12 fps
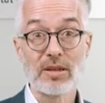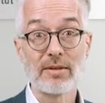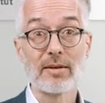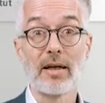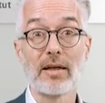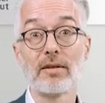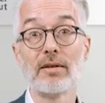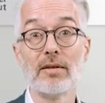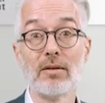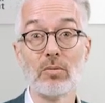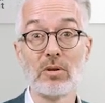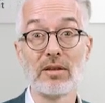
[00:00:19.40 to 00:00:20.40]
we start
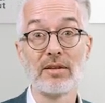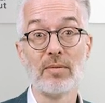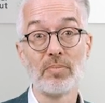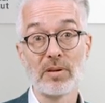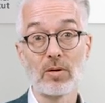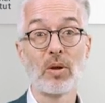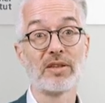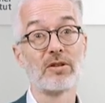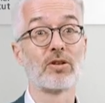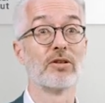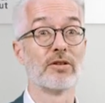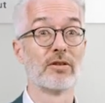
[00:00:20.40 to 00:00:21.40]
with the simple
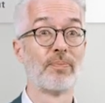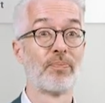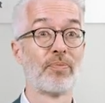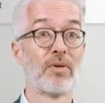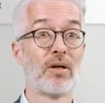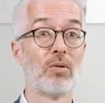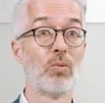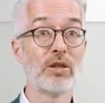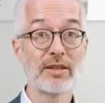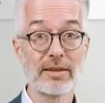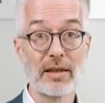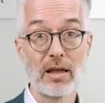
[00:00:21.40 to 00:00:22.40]
questions.
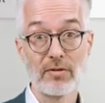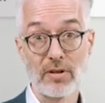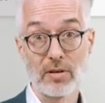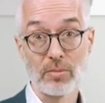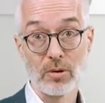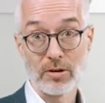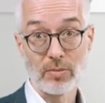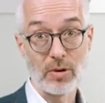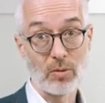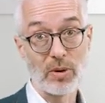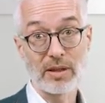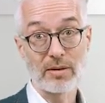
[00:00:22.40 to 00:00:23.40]
What sci-fi books
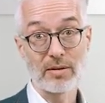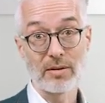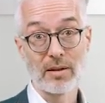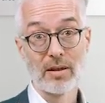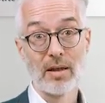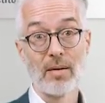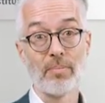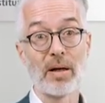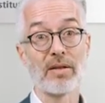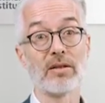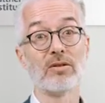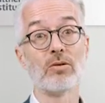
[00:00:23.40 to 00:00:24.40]
were written
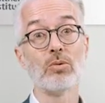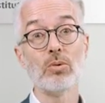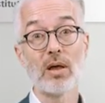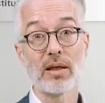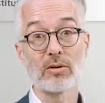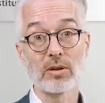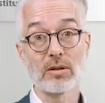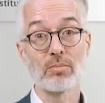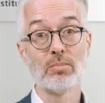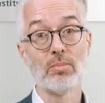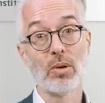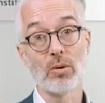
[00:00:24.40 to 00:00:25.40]
by the two hundred
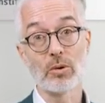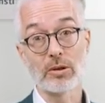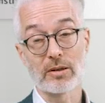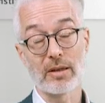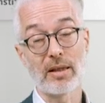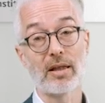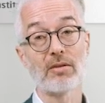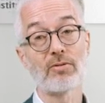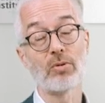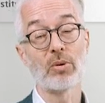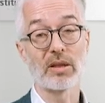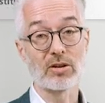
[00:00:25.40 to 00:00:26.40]
most
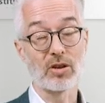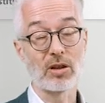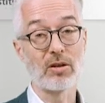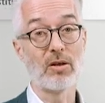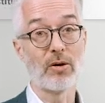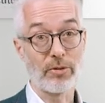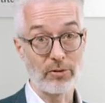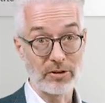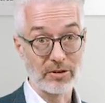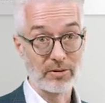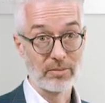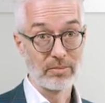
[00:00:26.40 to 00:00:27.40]
influential
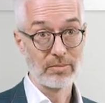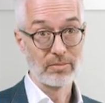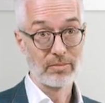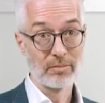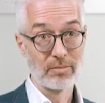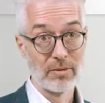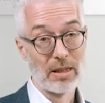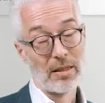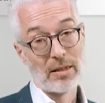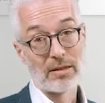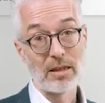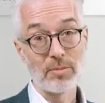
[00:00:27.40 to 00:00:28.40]
authors?
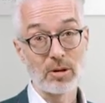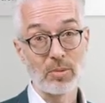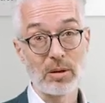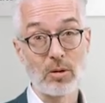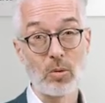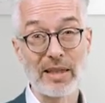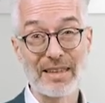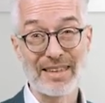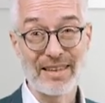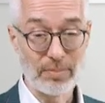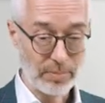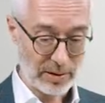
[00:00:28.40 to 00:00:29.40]
Seems to be quite
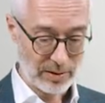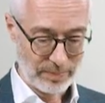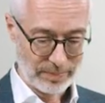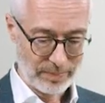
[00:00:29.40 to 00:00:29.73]
simple,